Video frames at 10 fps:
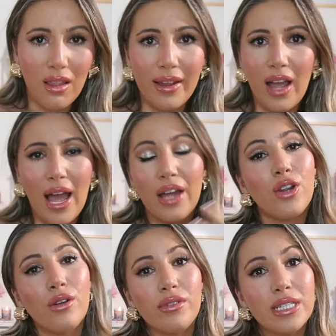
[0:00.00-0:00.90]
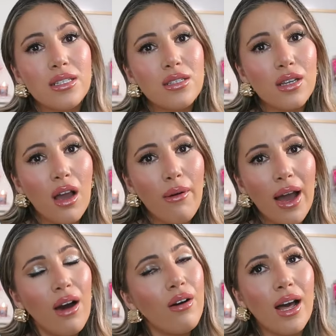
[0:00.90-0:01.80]
Like, I had no reason to go
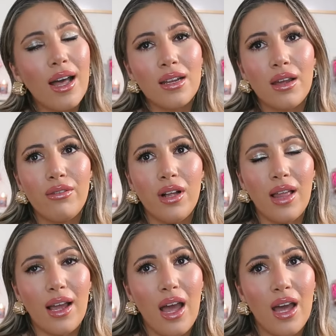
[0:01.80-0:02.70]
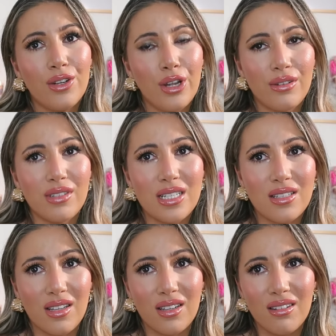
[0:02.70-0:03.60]
out, and I felt like I had no
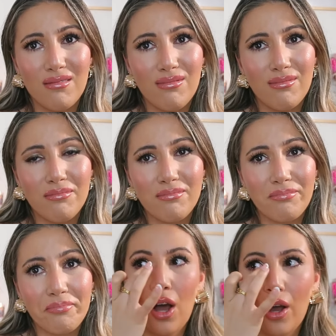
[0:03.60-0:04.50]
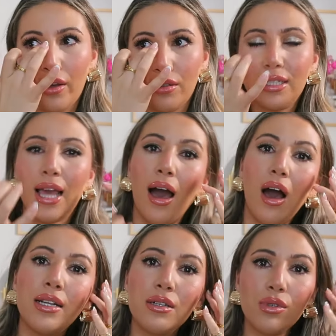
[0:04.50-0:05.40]
reason. So, yeah,
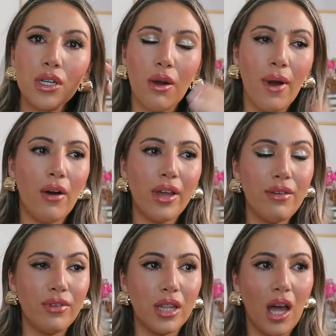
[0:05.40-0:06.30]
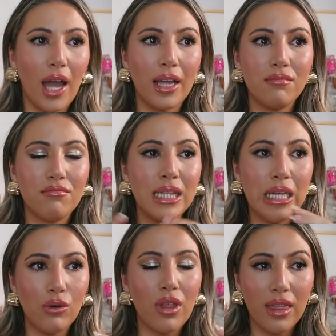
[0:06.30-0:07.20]
I didn't want to go out, even, like,
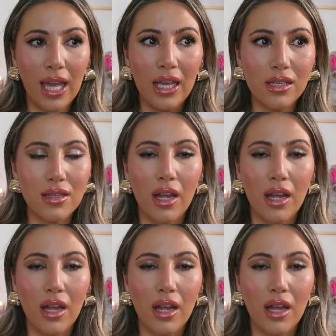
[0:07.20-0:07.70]
little things.